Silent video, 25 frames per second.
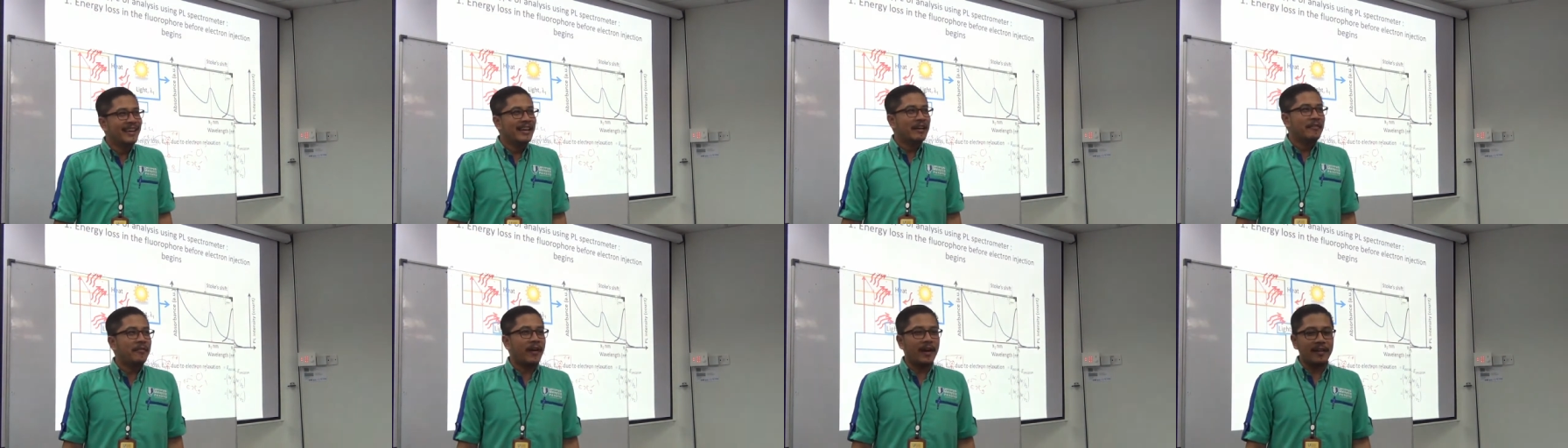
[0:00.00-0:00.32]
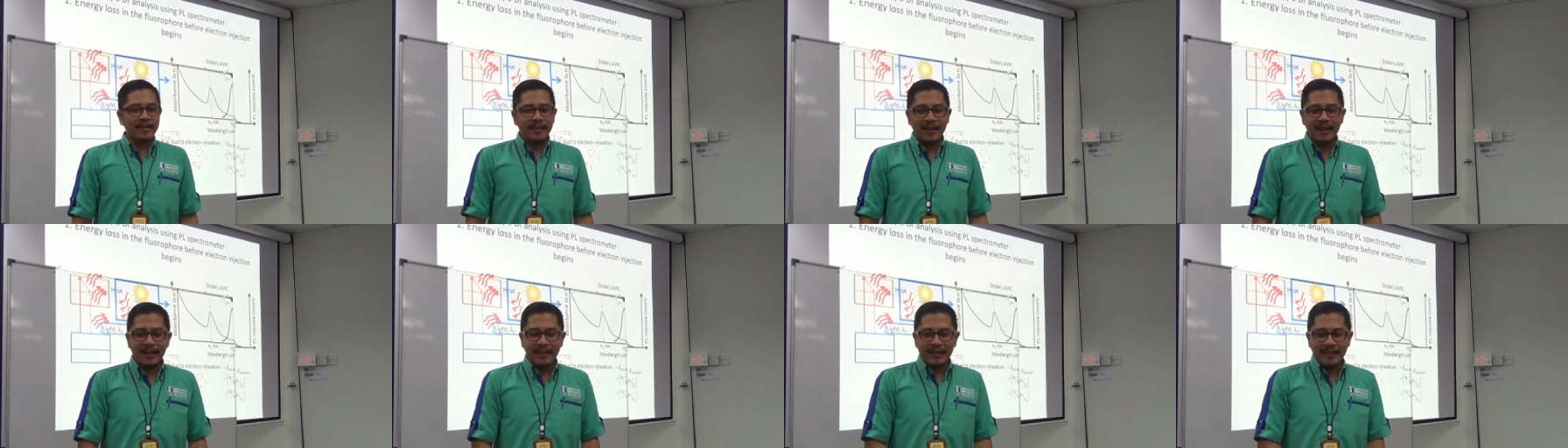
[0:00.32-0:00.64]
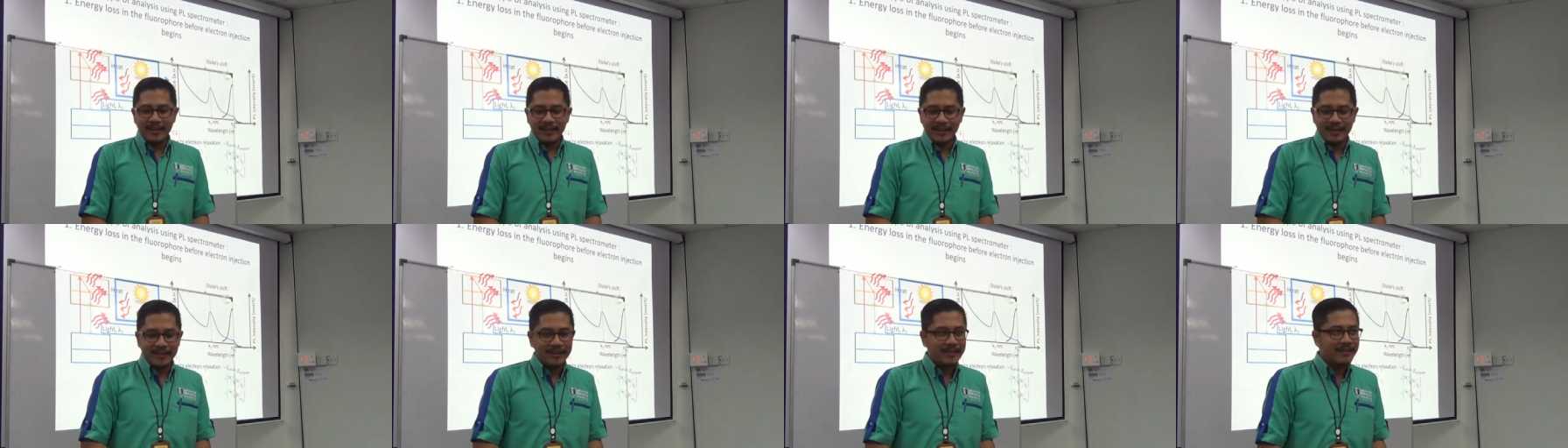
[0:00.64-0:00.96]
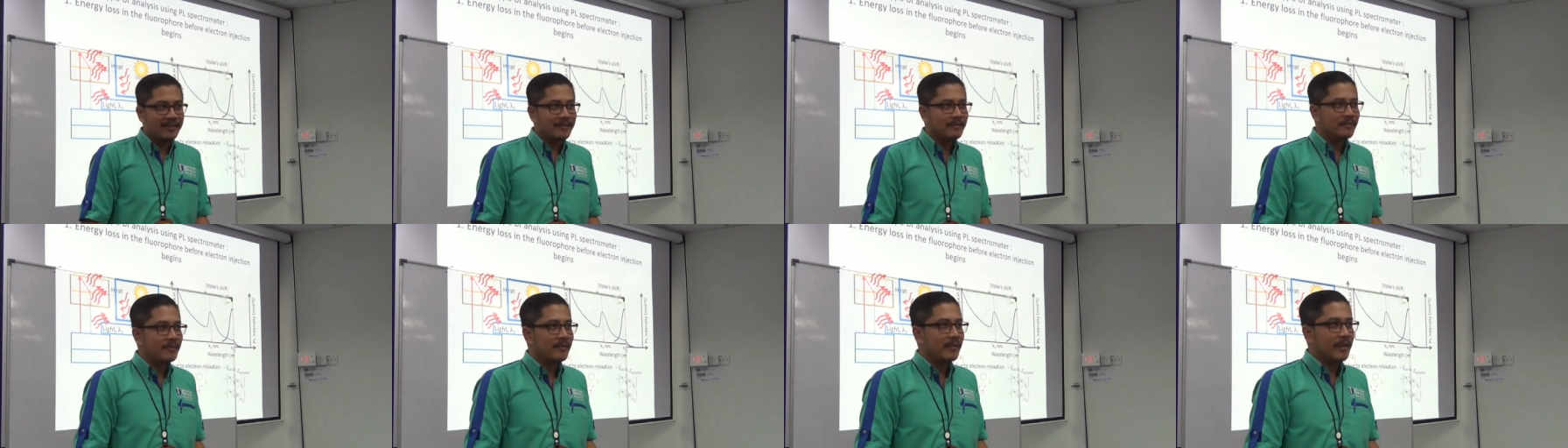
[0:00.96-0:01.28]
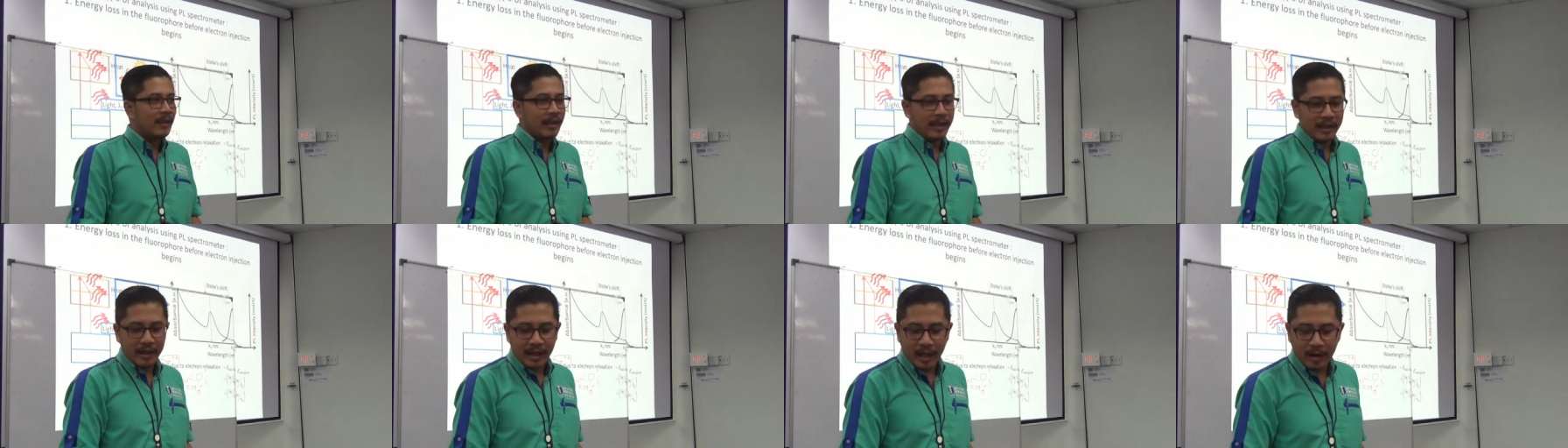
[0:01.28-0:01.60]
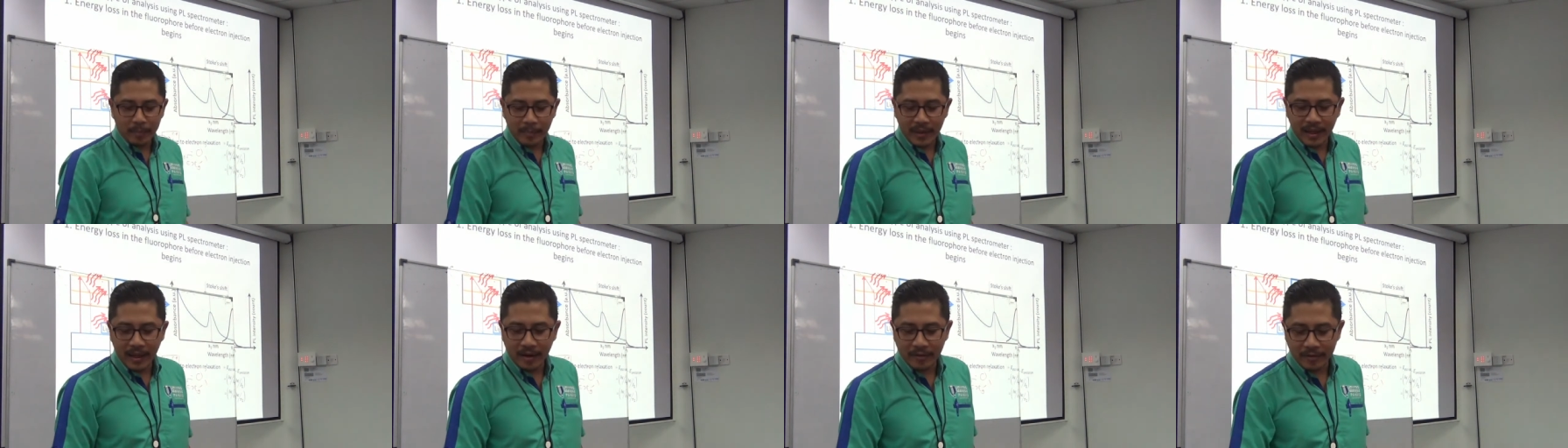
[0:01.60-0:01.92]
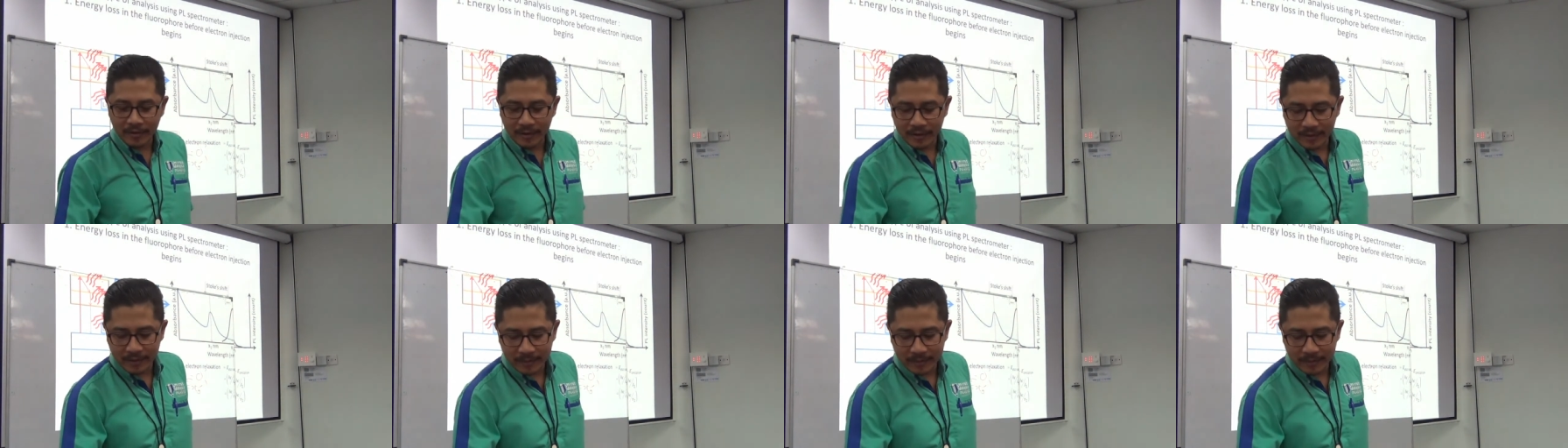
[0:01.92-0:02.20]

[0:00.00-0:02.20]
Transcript: Faizarin, help me out.